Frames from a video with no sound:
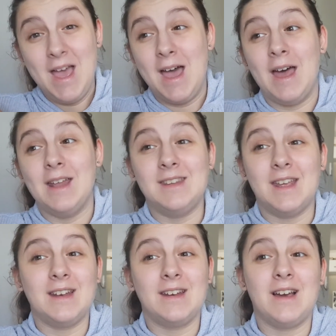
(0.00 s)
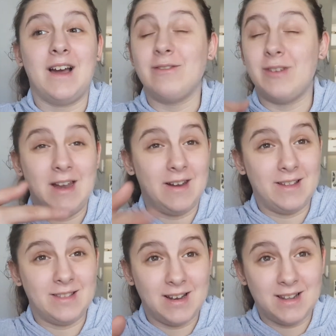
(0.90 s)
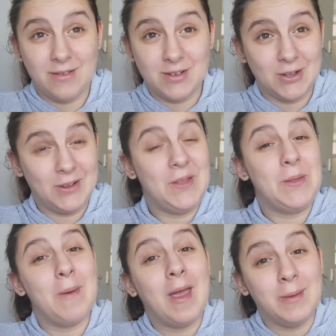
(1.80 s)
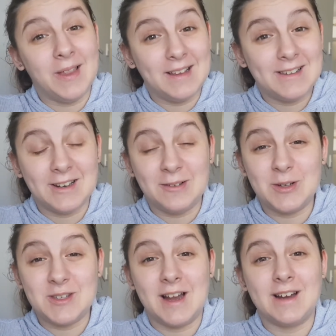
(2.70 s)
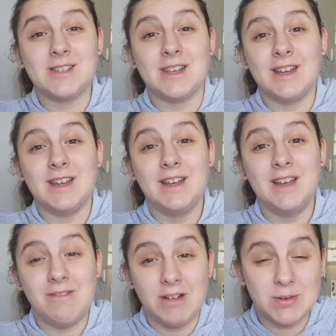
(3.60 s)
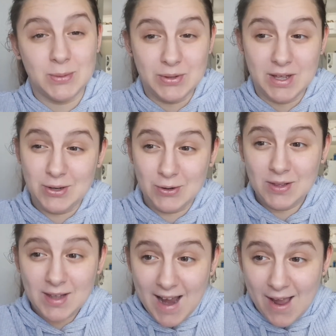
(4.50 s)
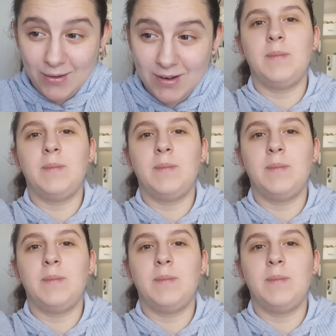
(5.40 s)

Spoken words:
And then I found out that that was only on the maybe list and it wasn't actually a vegetable that you're allowed.